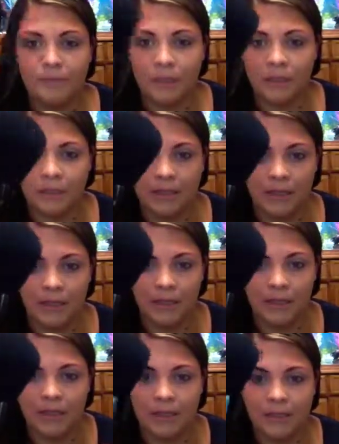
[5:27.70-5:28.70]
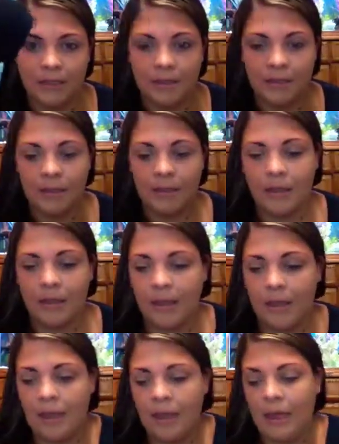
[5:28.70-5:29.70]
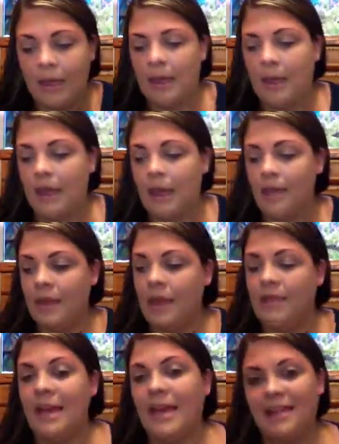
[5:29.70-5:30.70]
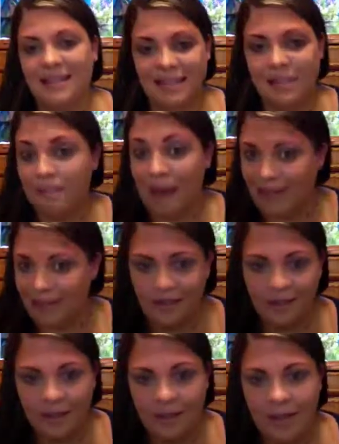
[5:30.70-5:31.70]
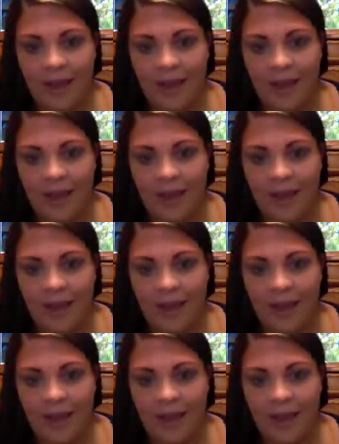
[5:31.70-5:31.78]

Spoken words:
Looks like this. And then I take, this is battered.